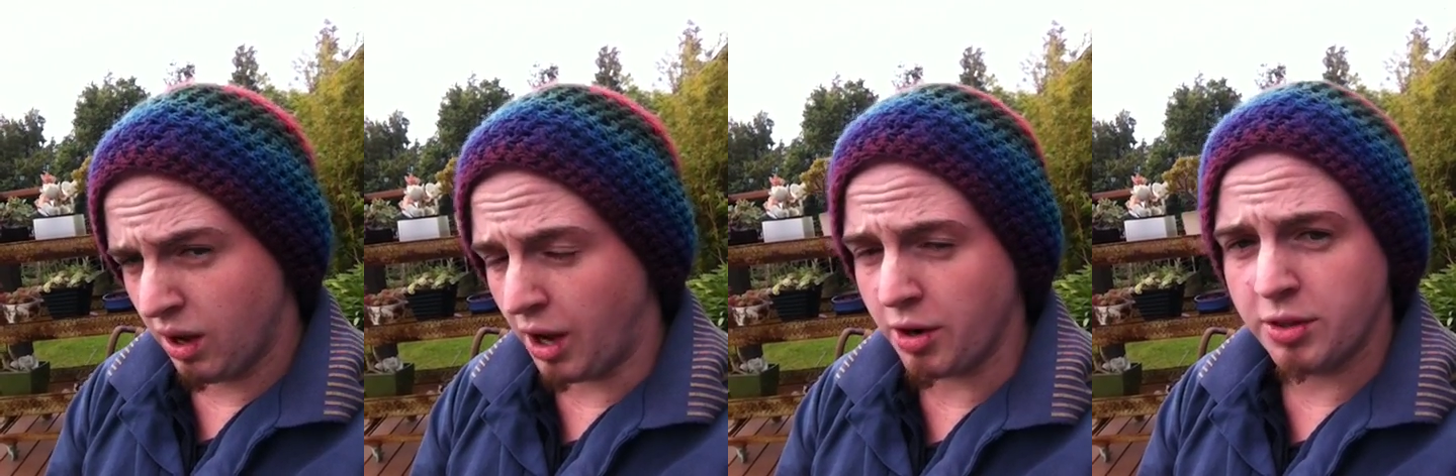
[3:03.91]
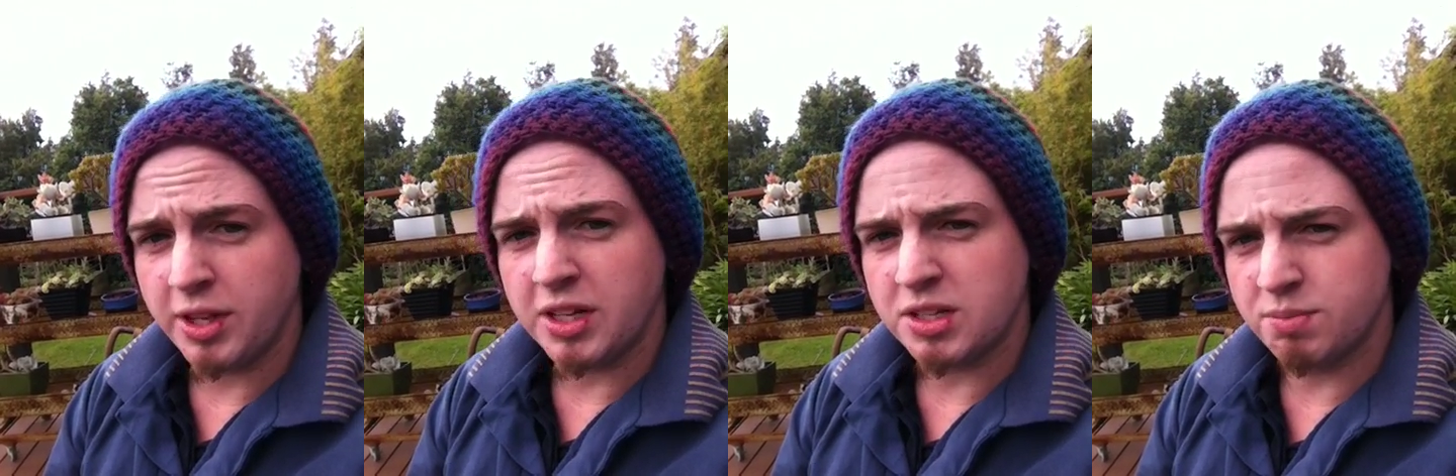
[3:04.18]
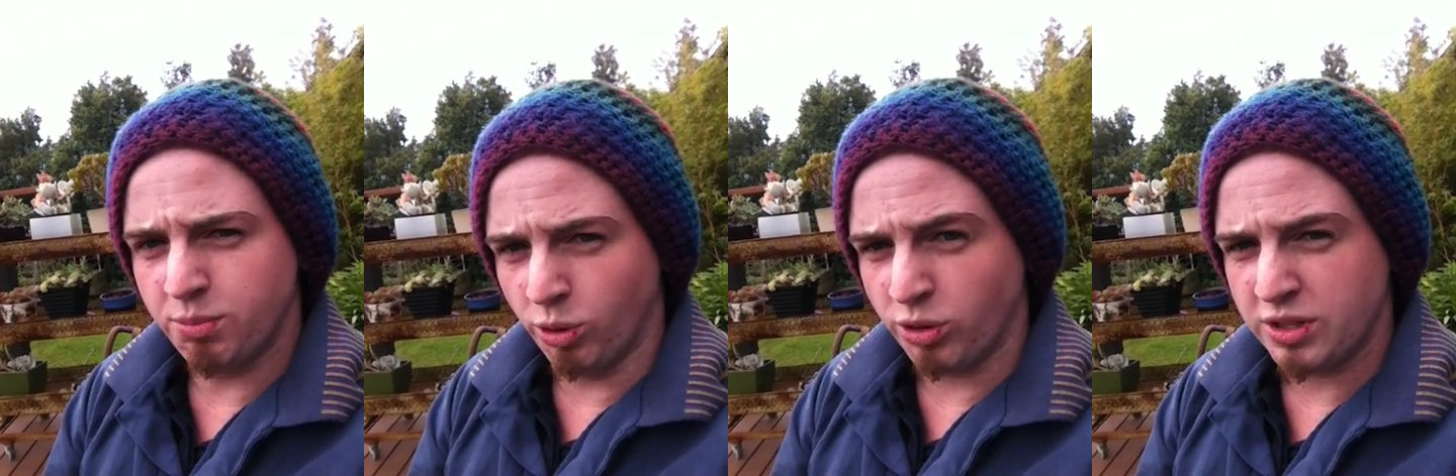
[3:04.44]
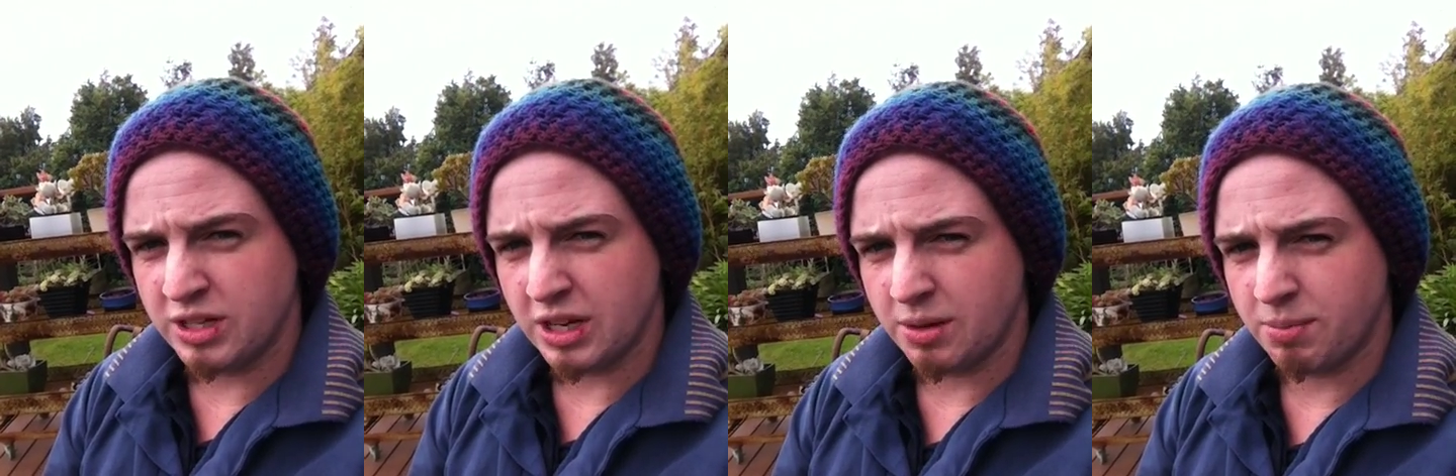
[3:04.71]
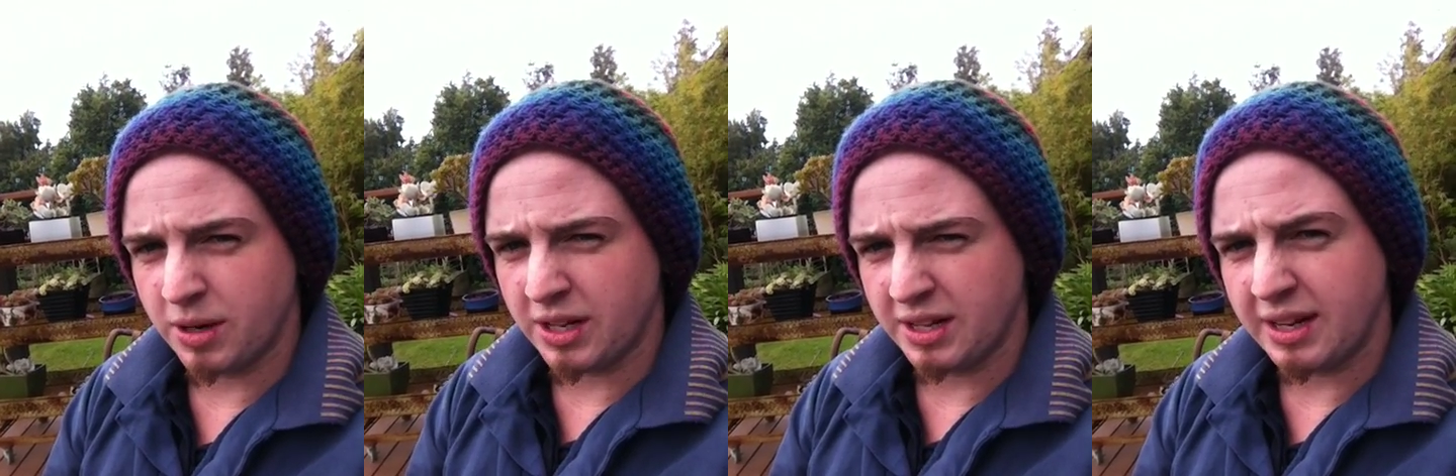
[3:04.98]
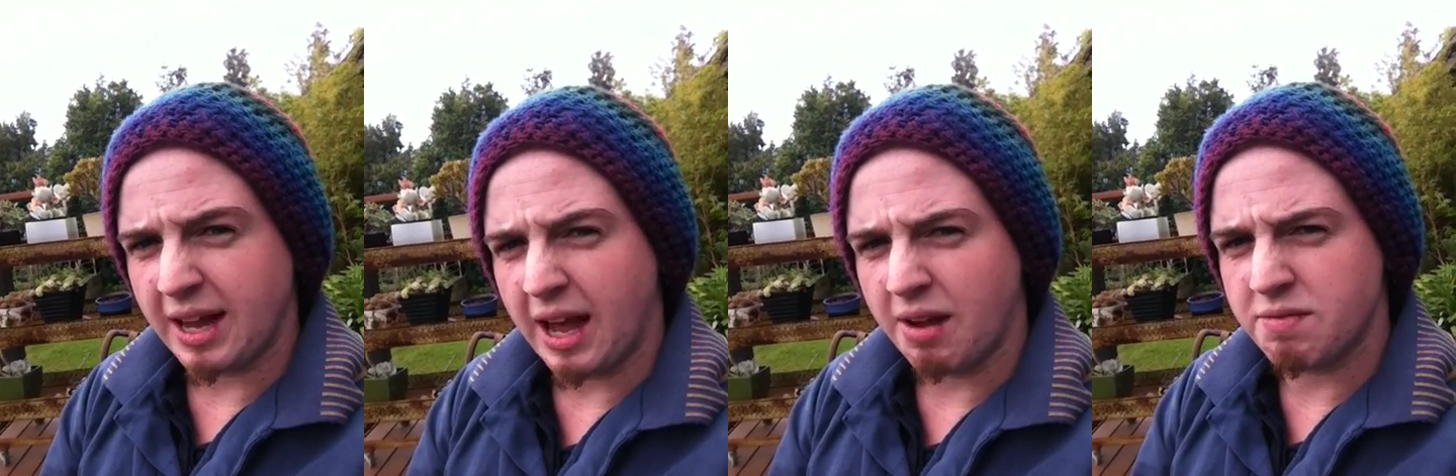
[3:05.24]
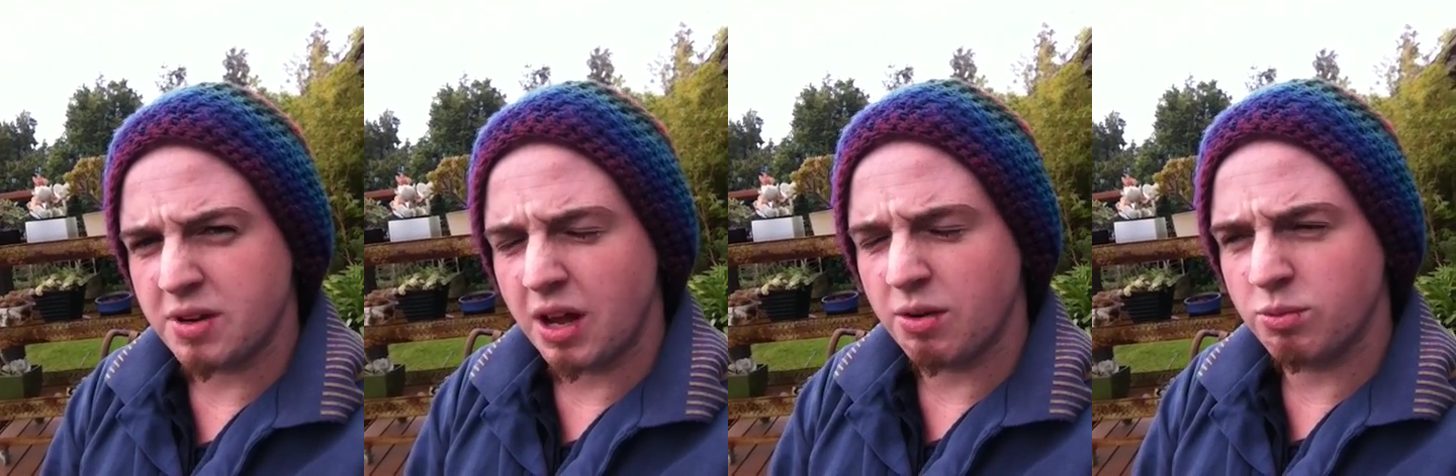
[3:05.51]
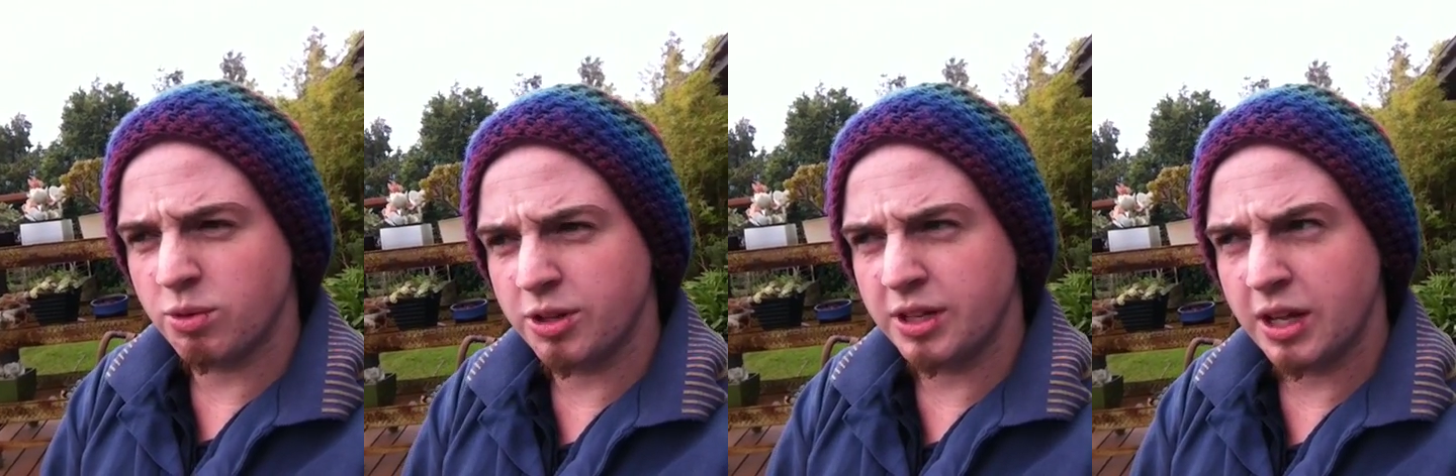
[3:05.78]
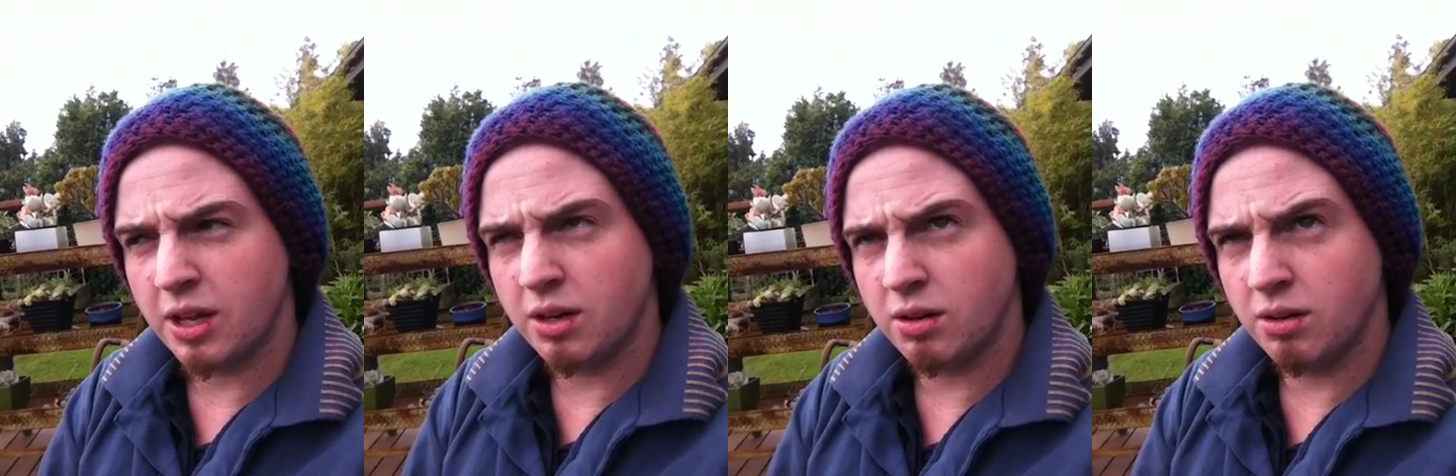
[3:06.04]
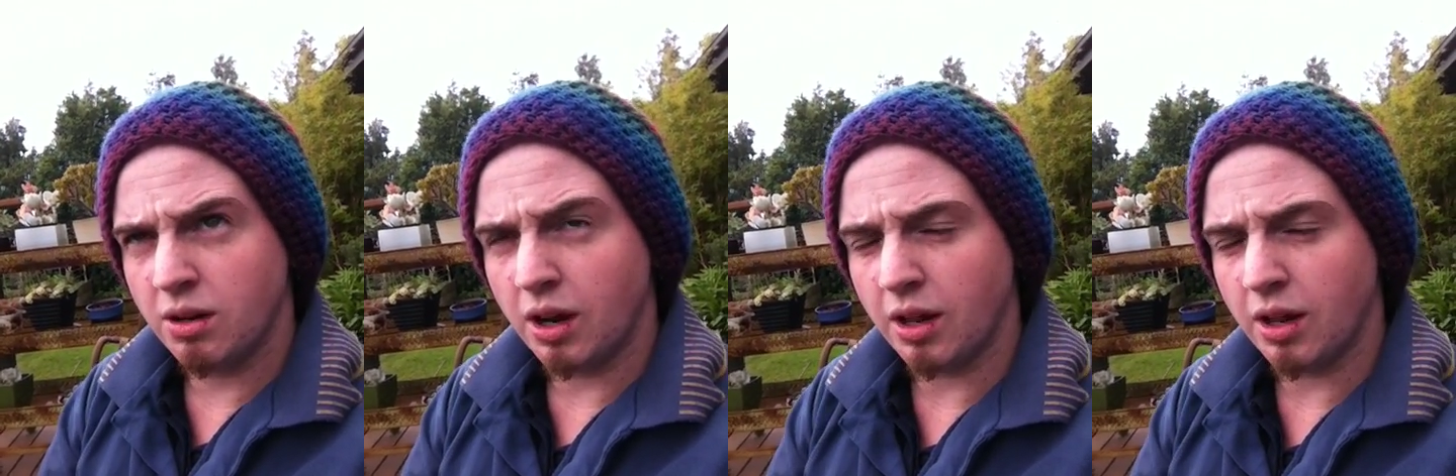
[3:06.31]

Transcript: I don't think it's booked yet, but I think I have to have one then.